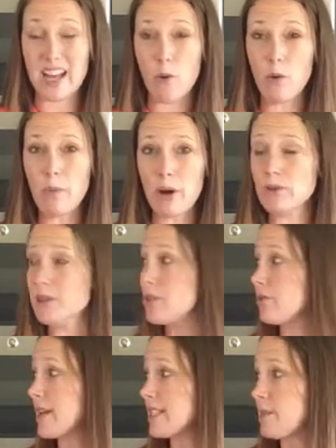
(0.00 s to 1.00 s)
I will post
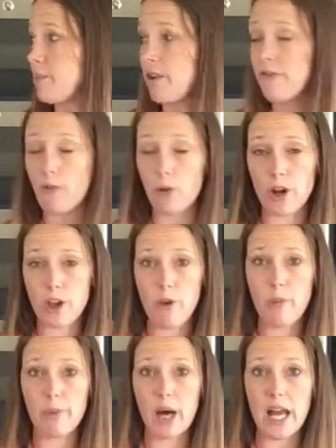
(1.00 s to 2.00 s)
the recipe for
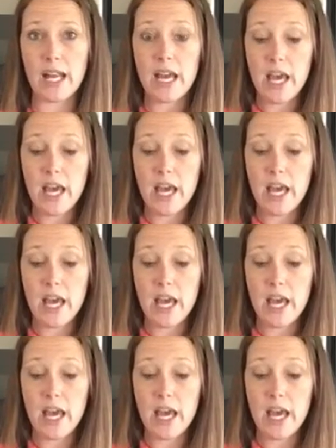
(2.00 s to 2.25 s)
you, but